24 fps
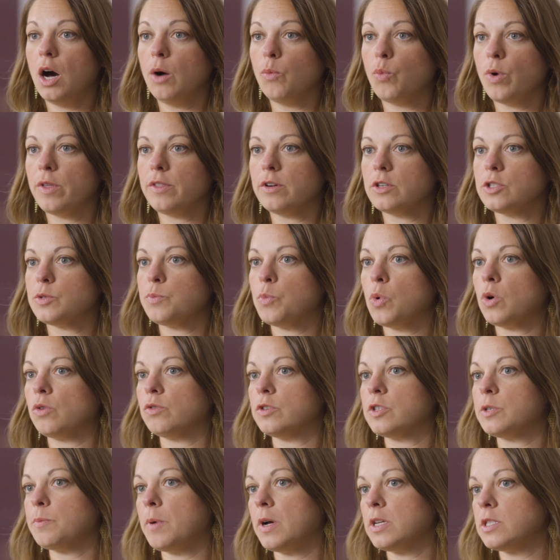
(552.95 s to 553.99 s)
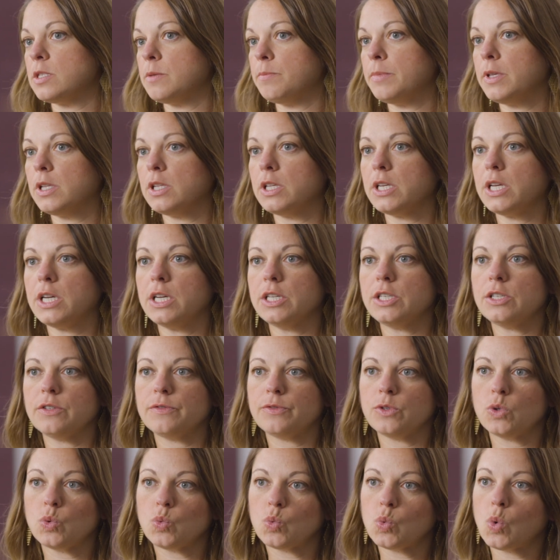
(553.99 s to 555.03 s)
whether it's more responsibility, a
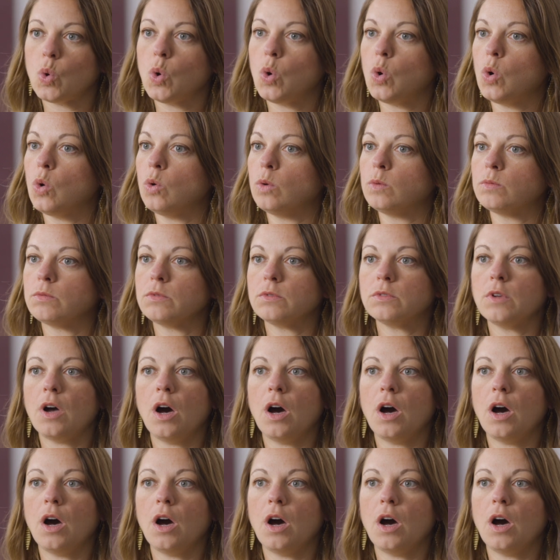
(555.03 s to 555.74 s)
different role,